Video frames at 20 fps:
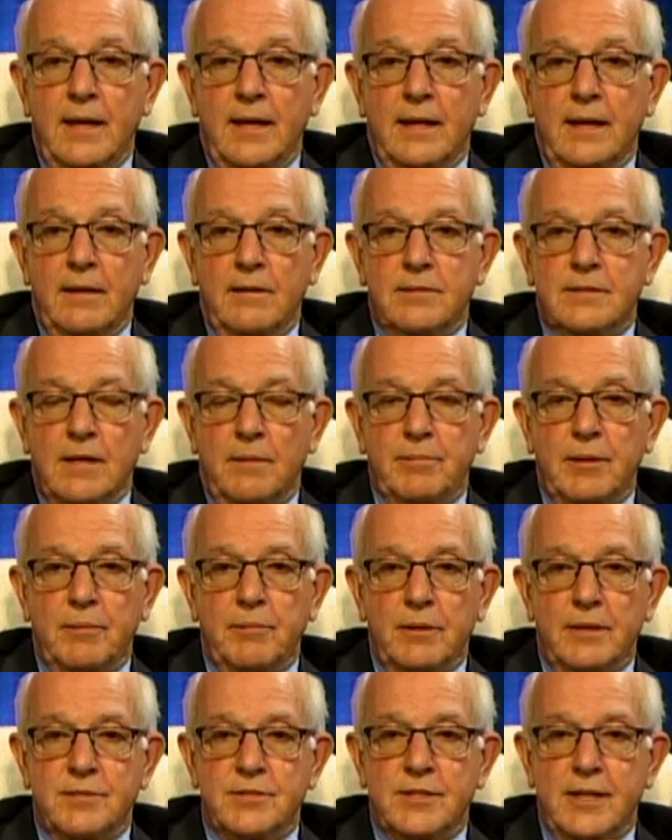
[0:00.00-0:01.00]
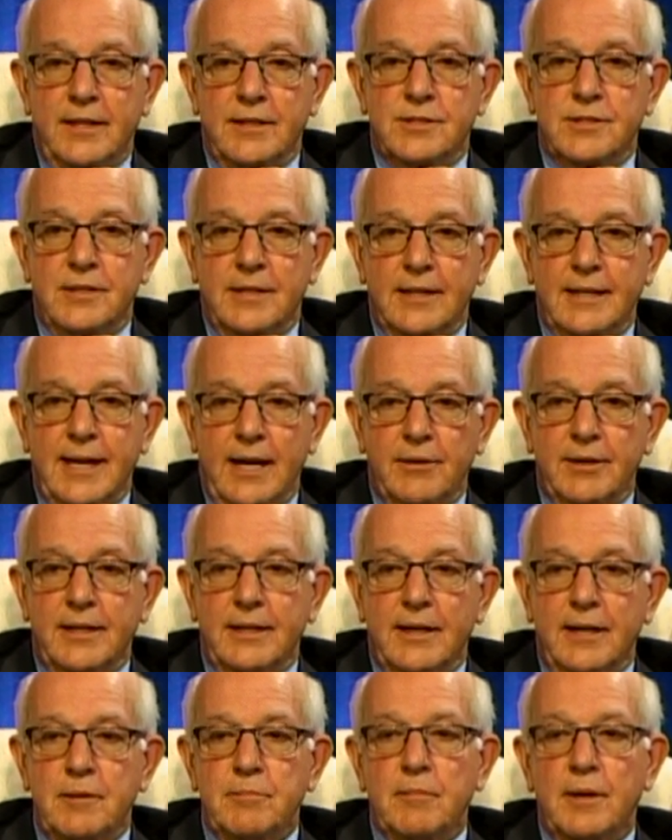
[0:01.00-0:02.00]
Some people have said it's an accounting
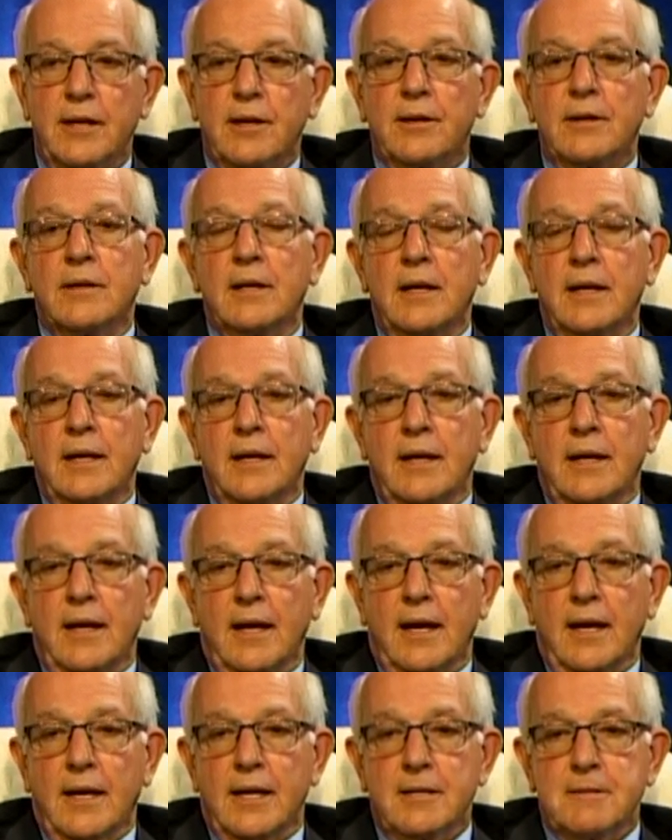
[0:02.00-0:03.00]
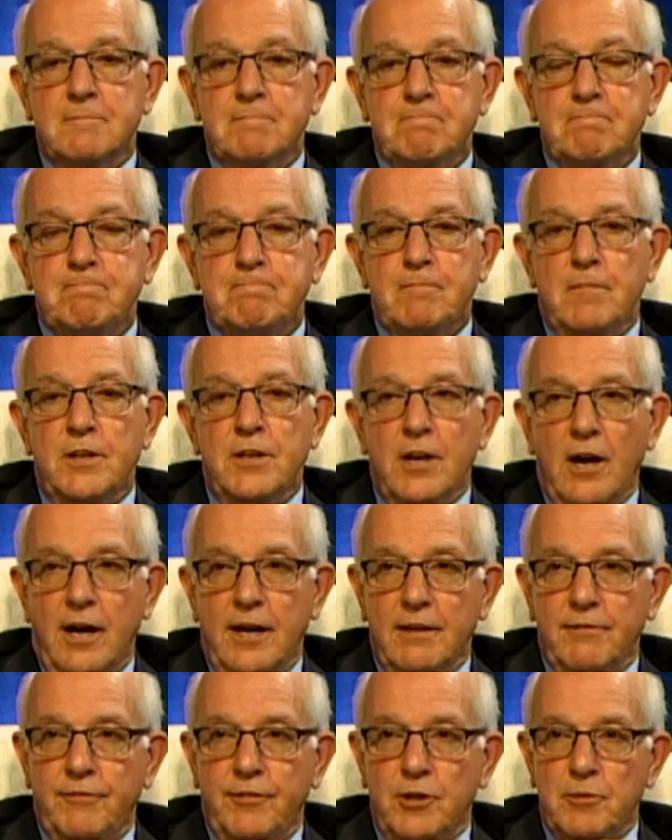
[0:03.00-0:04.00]
nightmare. Not
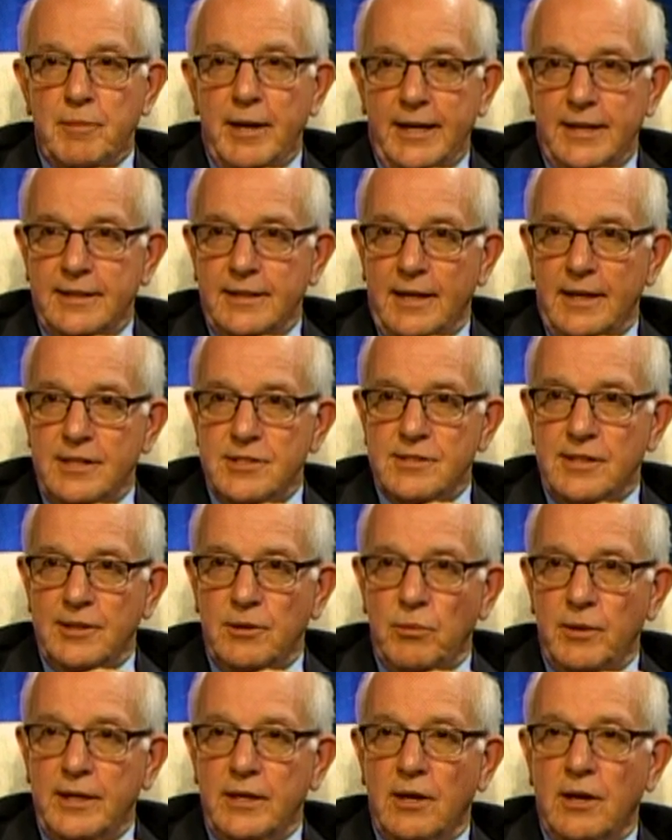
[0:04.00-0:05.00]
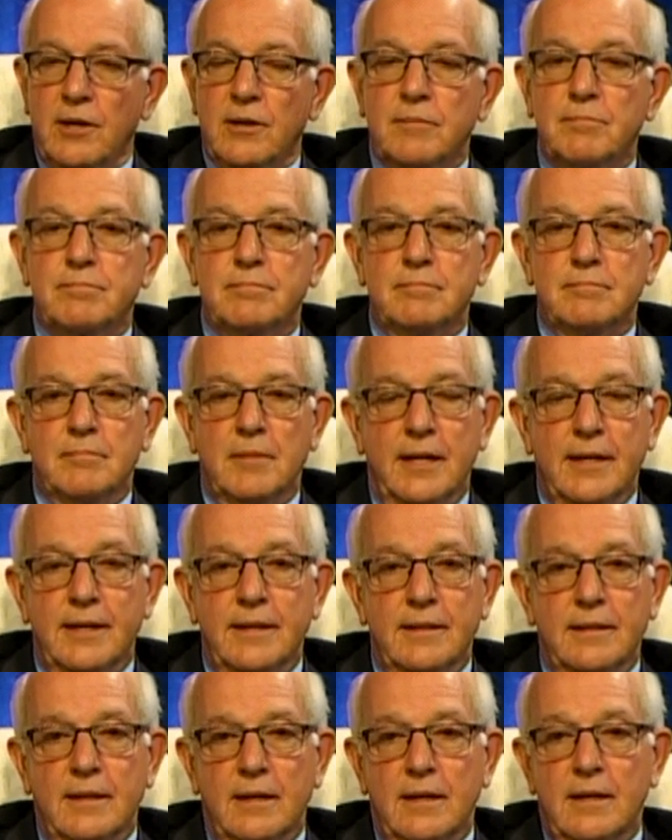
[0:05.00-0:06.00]
if you're mechanized like we are. My
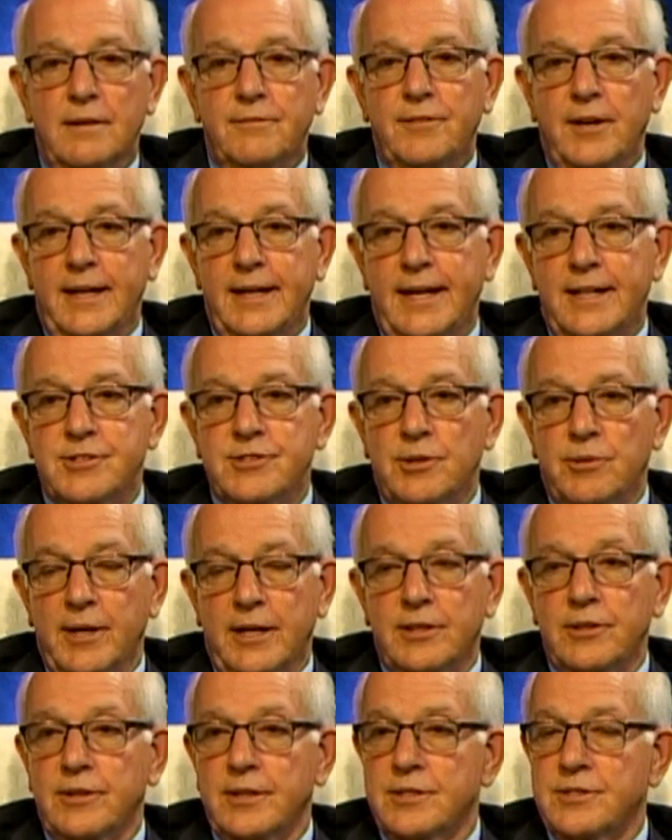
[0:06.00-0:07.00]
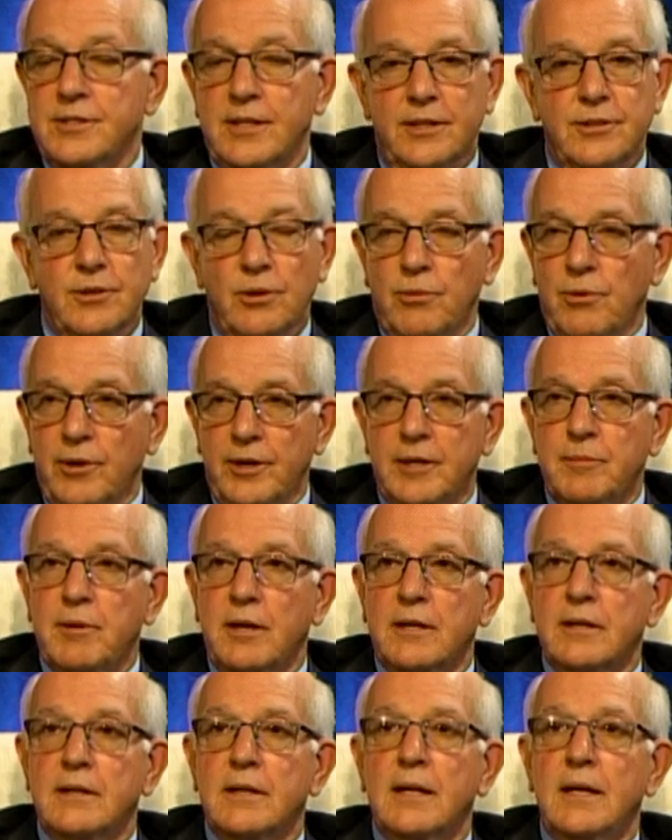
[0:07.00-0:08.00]
finance director has said, don't worry
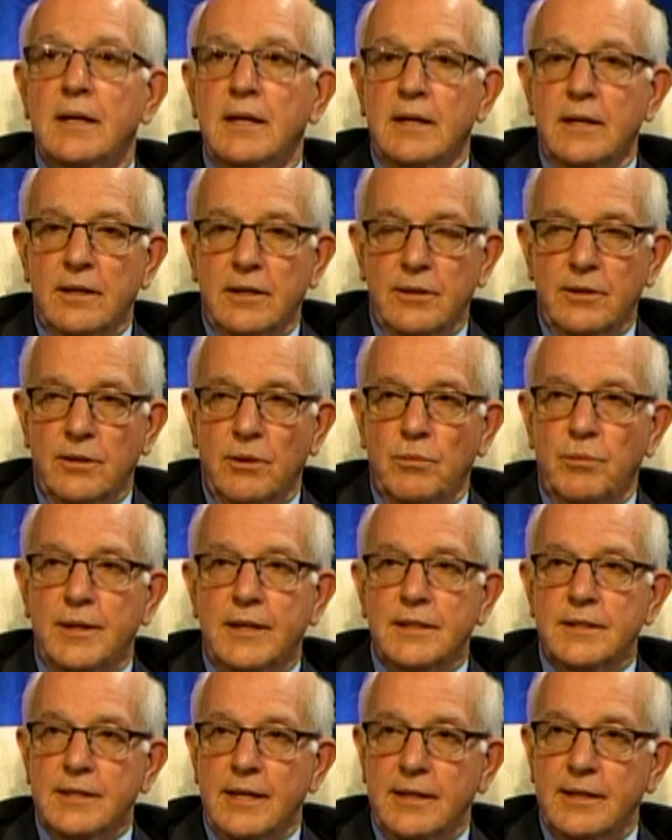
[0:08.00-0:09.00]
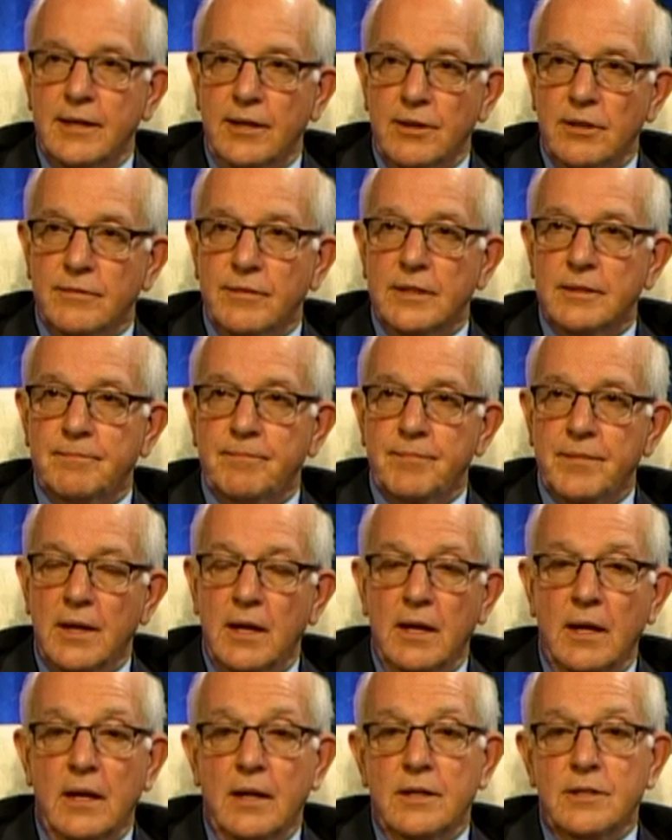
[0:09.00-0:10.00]
about it. You know, we can take care of it.
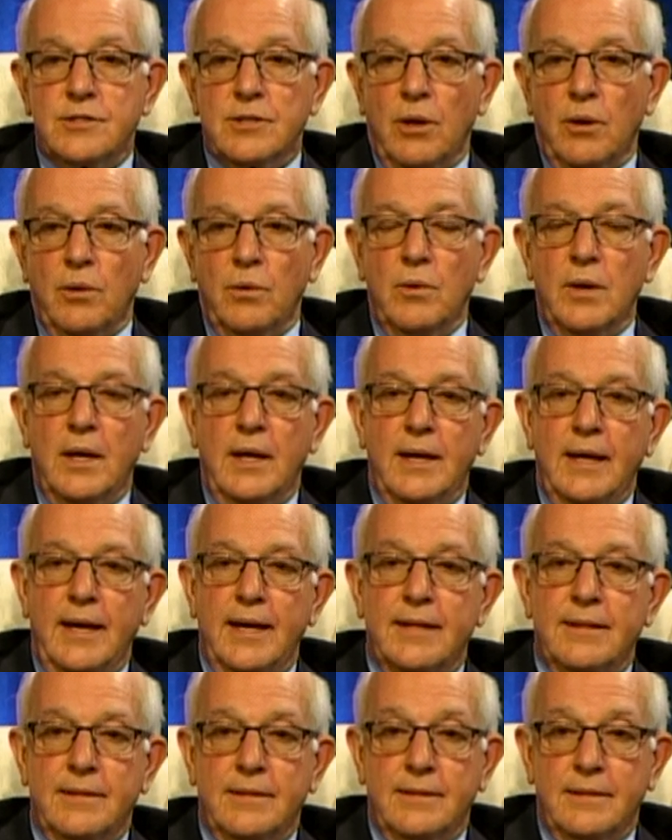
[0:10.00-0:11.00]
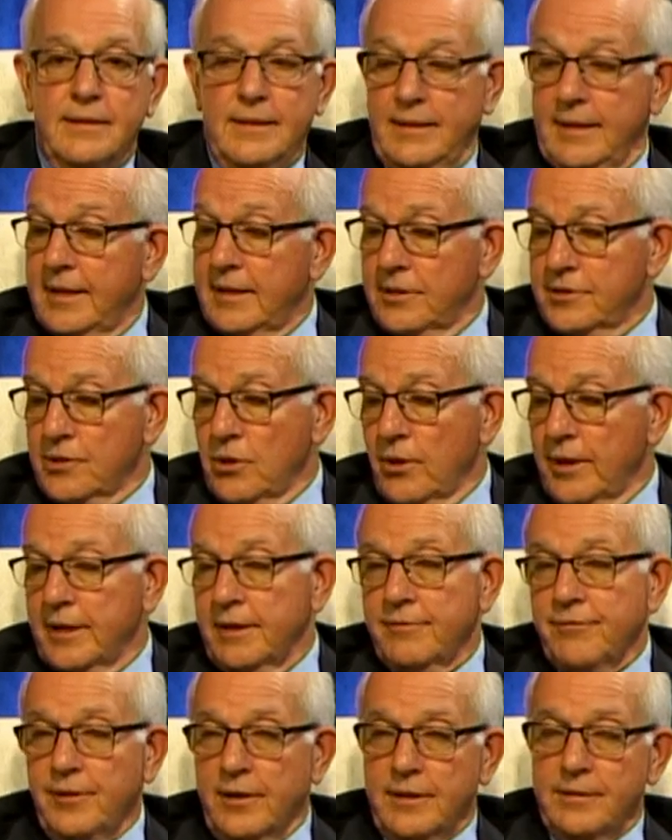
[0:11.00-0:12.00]
So it is going in
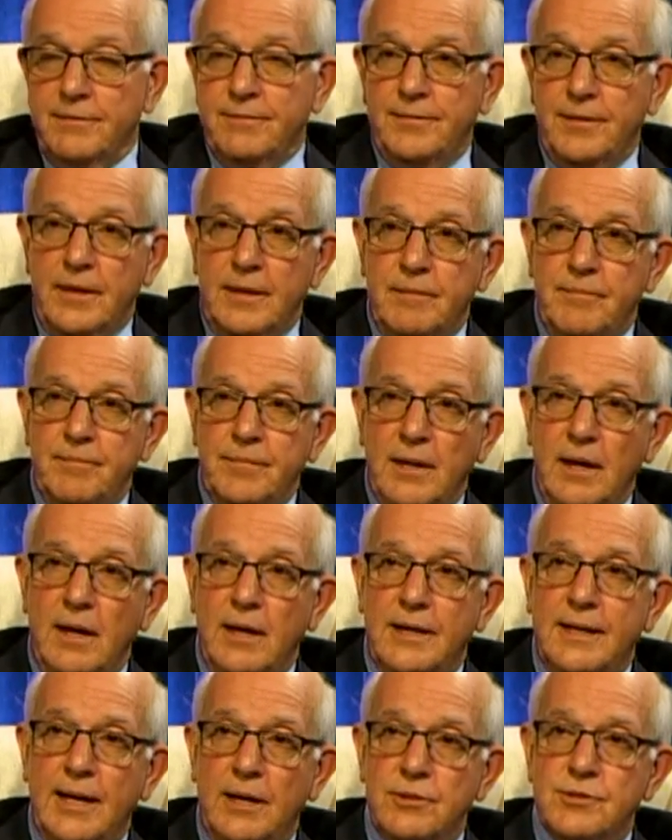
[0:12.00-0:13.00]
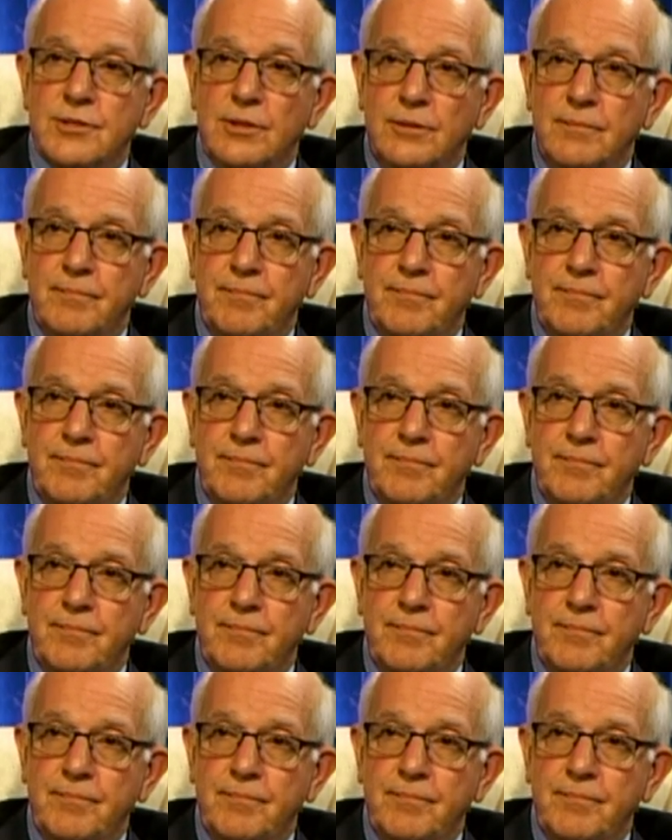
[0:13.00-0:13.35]
front of council